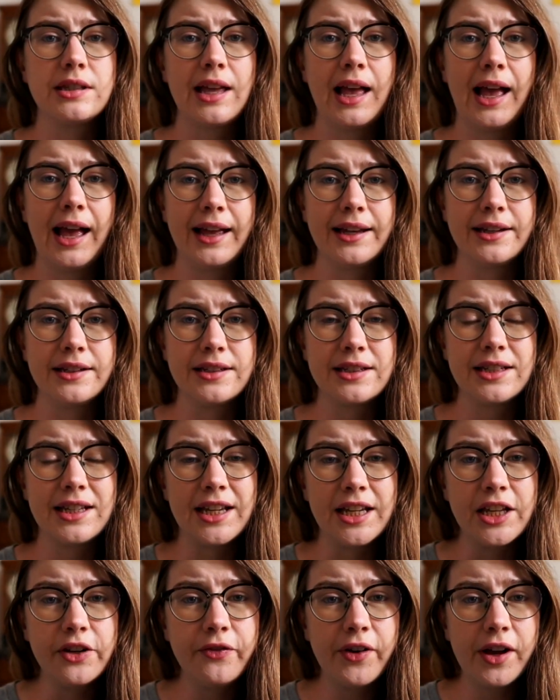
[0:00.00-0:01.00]
and
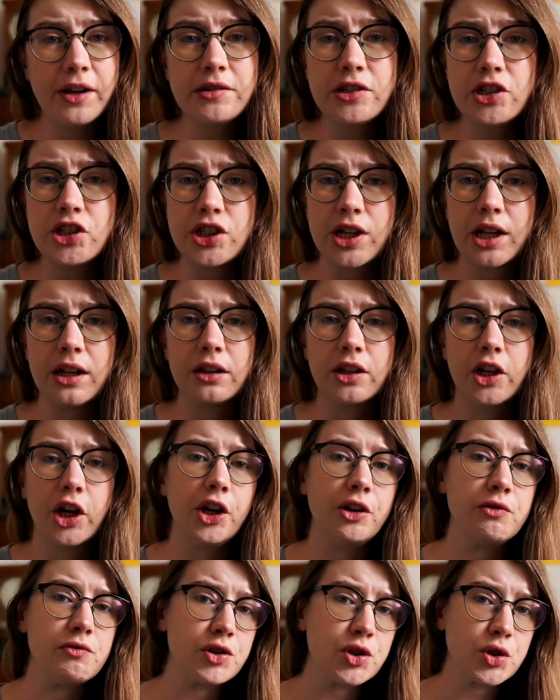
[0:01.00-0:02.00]
he'd found a gel
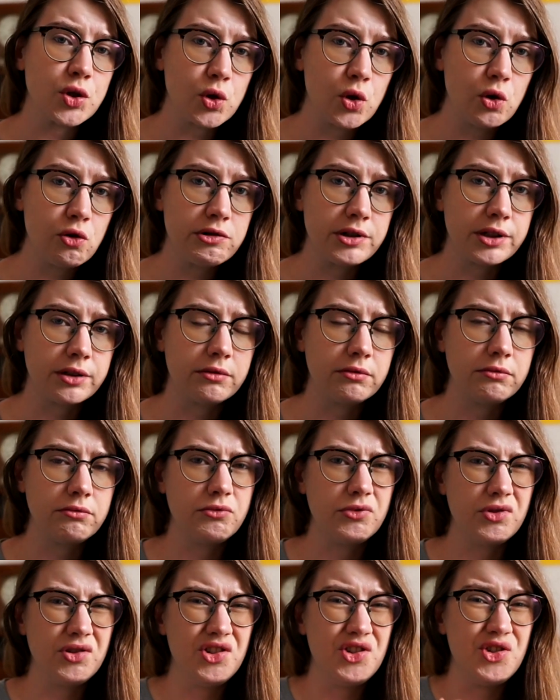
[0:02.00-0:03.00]
coat restorer
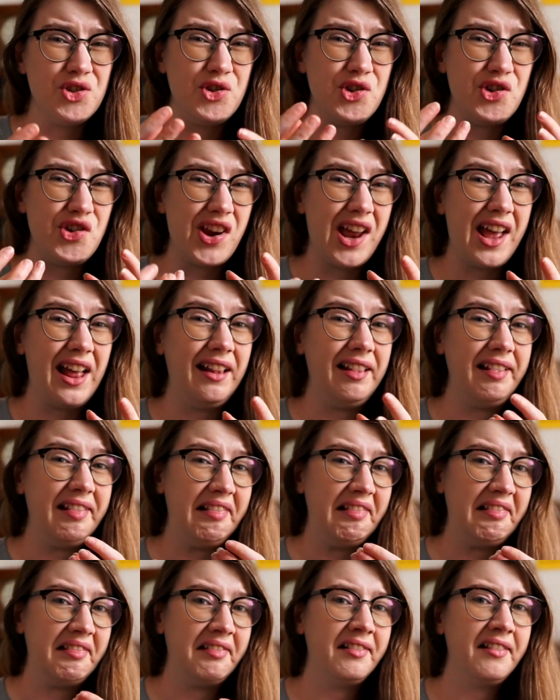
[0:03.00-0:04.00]

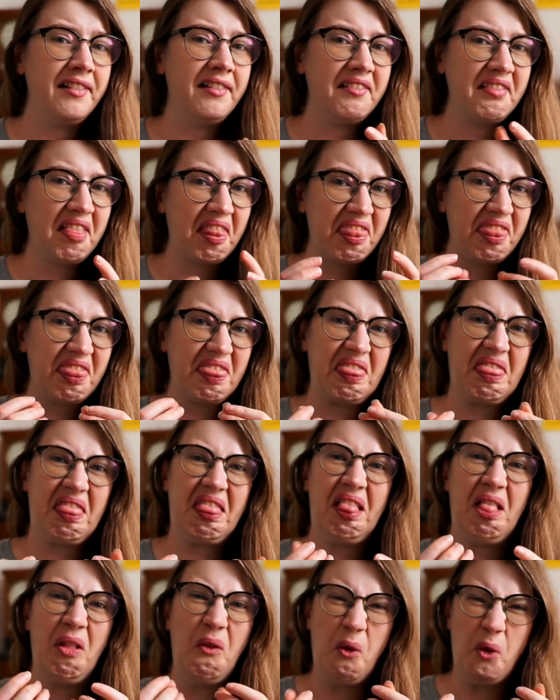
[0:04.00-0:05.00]
gel
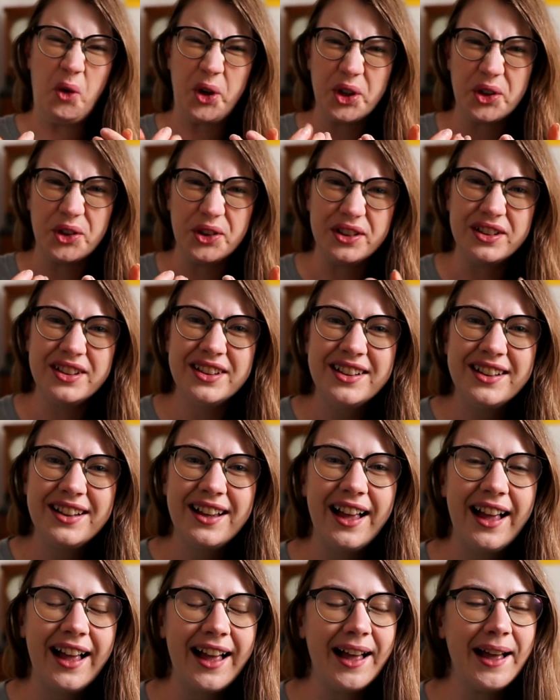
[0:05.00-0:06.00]
oil,
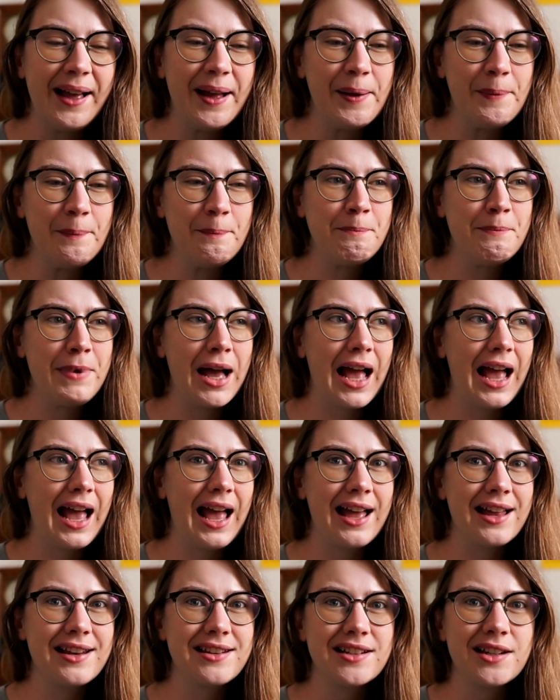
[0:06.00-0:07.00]
and
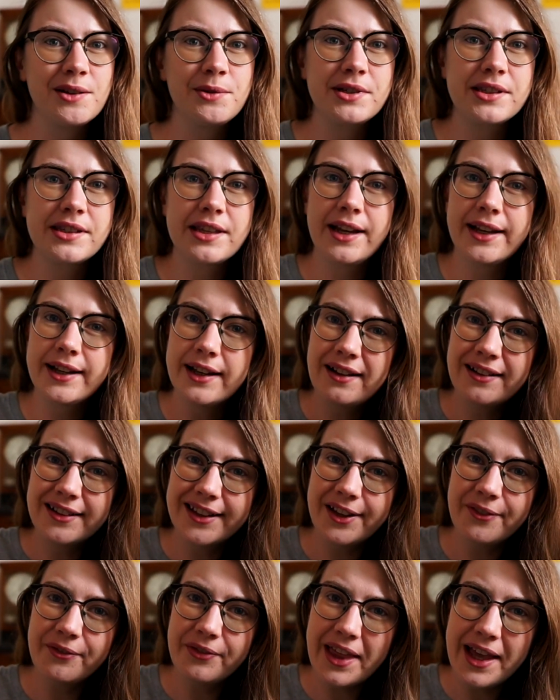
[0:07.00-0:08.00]
I was like, I'll
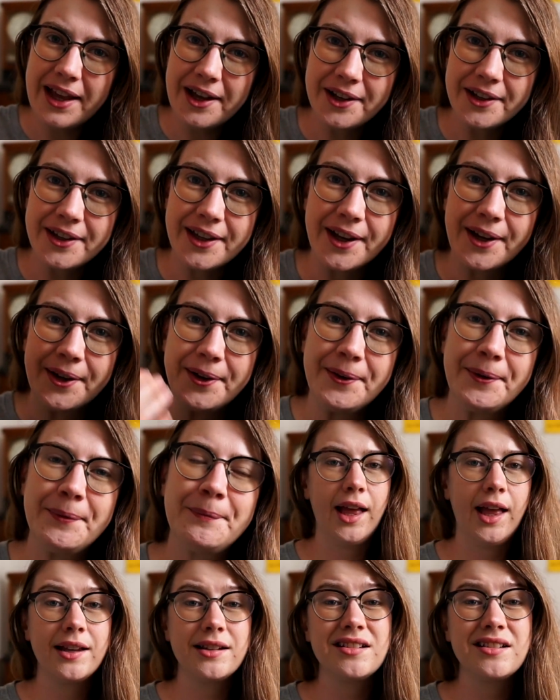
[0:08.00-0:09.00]
give that a go.
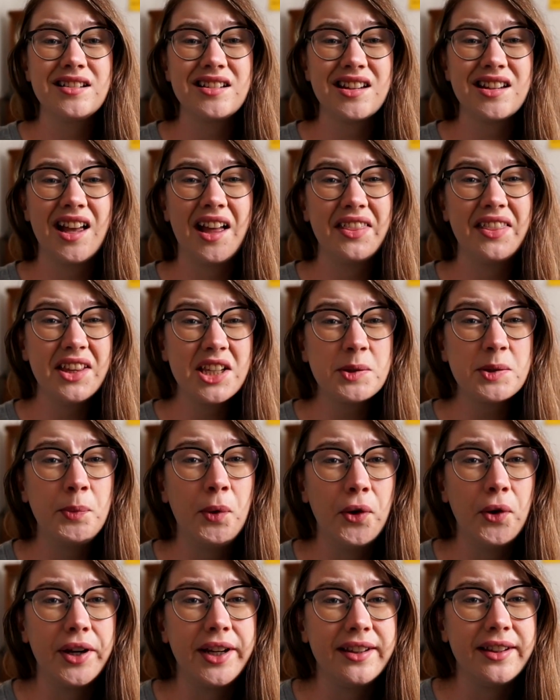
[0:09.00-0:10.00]
And at this
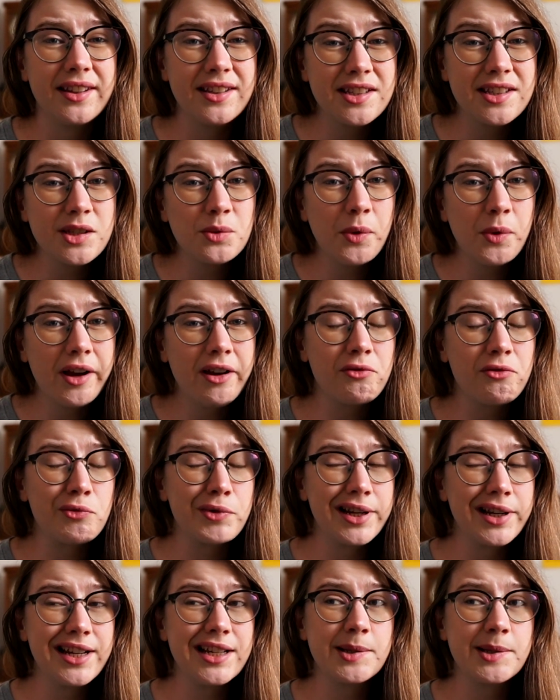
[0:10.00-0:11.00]
point, this is where it
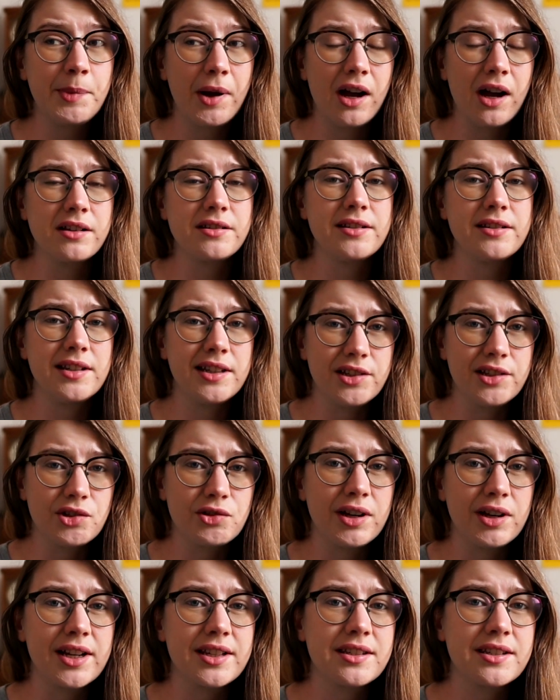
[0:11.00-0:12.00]
really sparked an
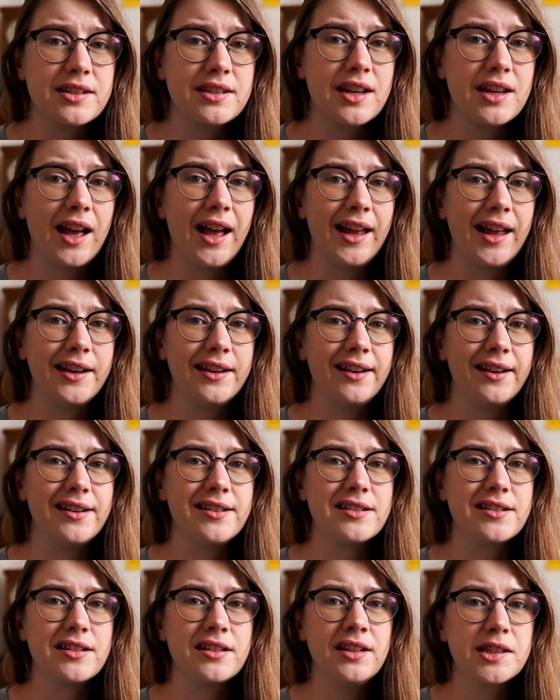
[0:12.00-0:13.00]
interest
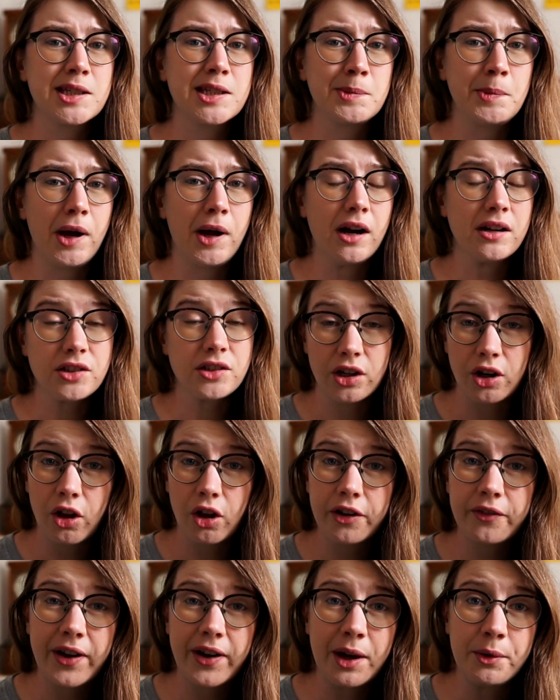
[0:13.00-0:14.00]
and sparked a lot
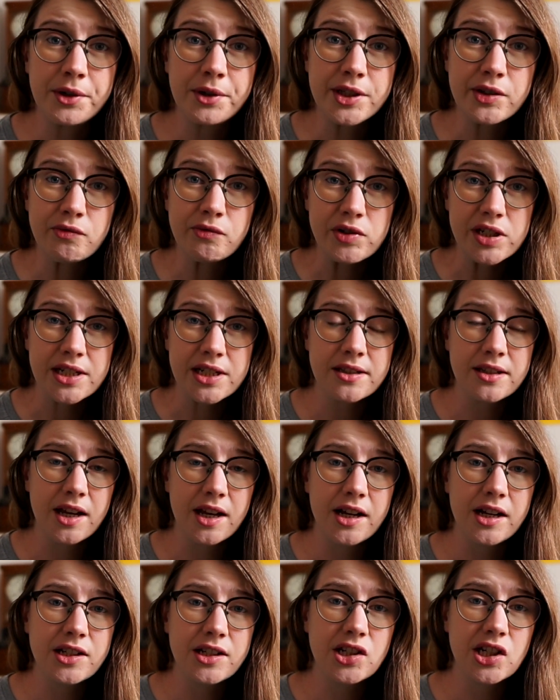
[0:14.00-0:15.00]
of hours of
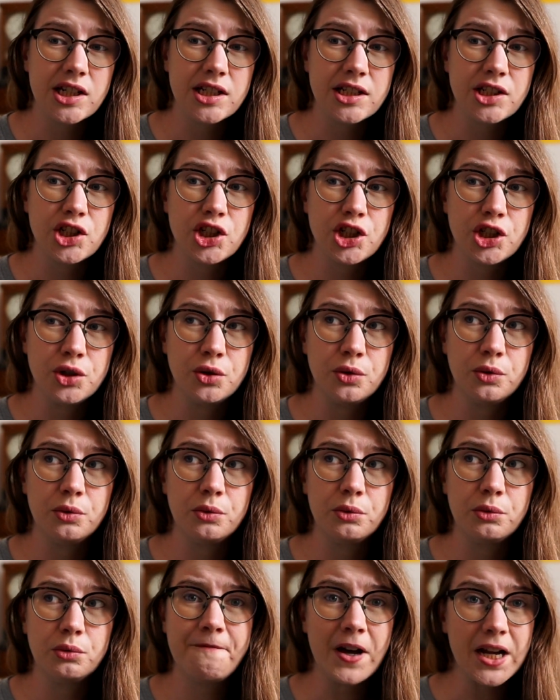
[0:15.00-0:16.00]
research
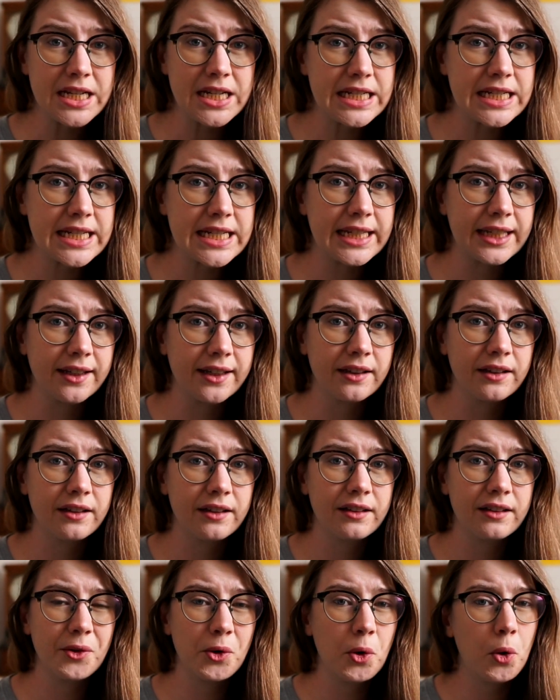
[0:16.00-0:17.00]
into finding
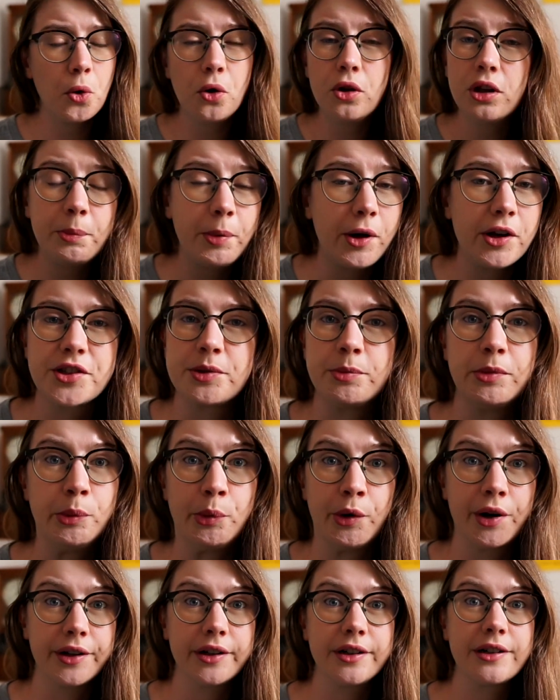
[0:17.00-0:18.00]
all the possible
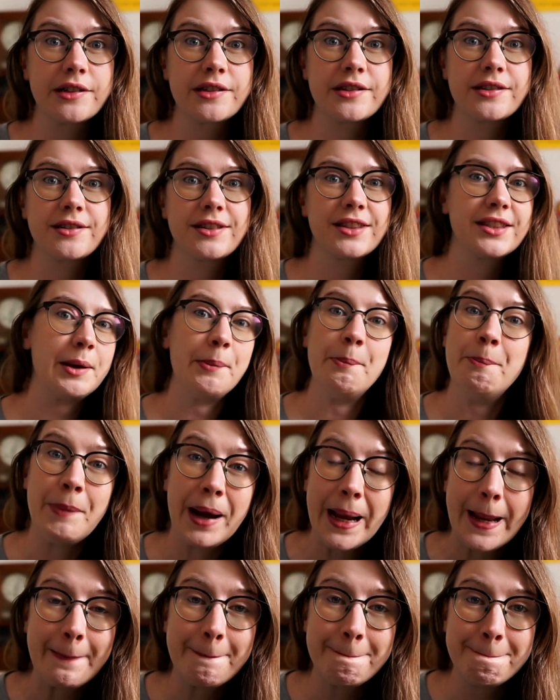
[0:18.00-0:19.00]
products that
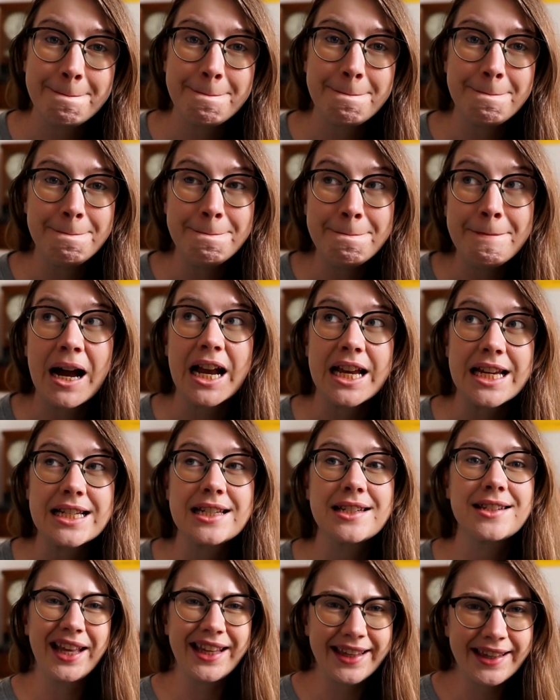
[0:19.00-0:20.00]
might
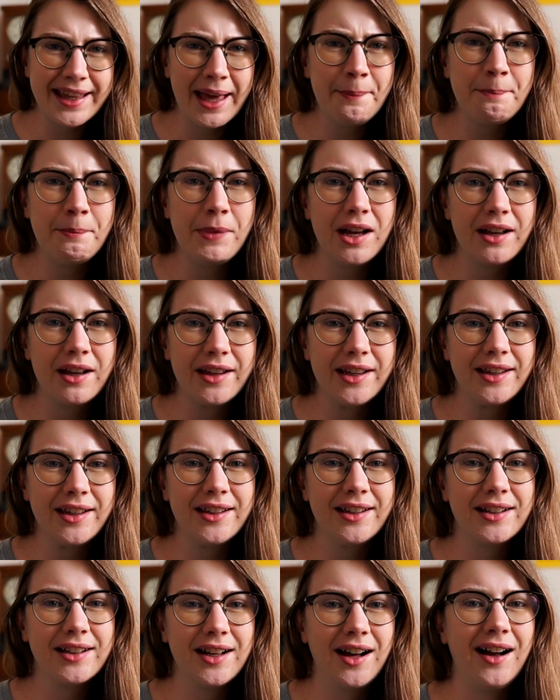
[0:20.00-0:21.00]
get my
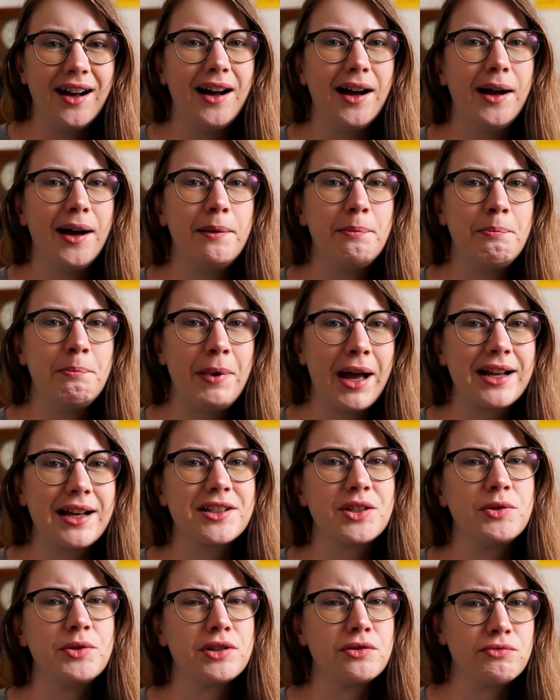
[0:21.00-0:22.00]
car back to
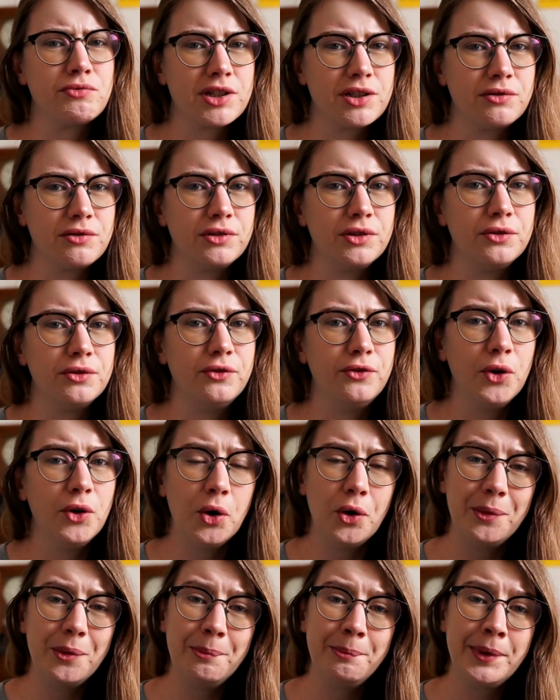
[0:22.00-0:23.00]
its original
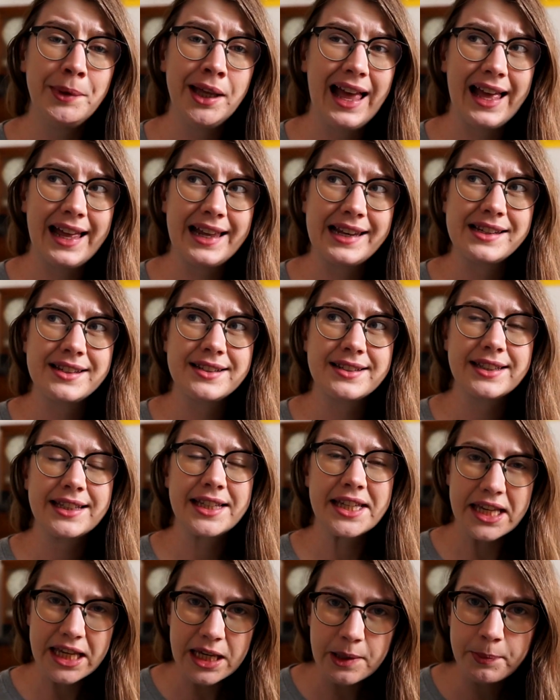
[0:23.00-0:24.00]
form and
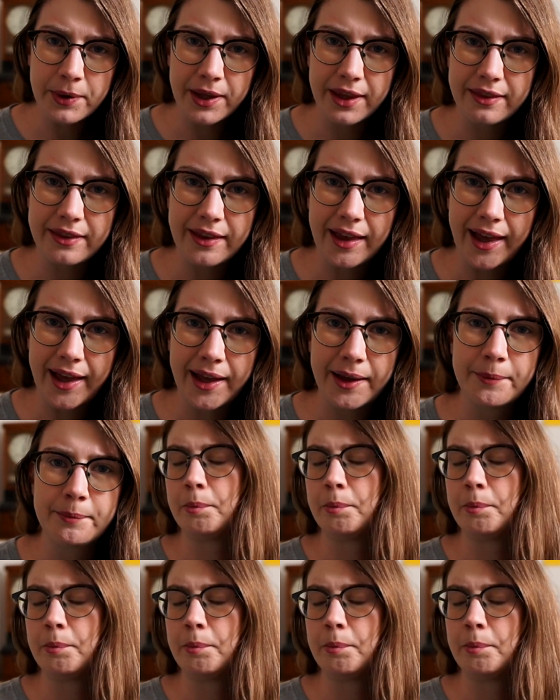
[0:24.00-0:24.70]
keep it there.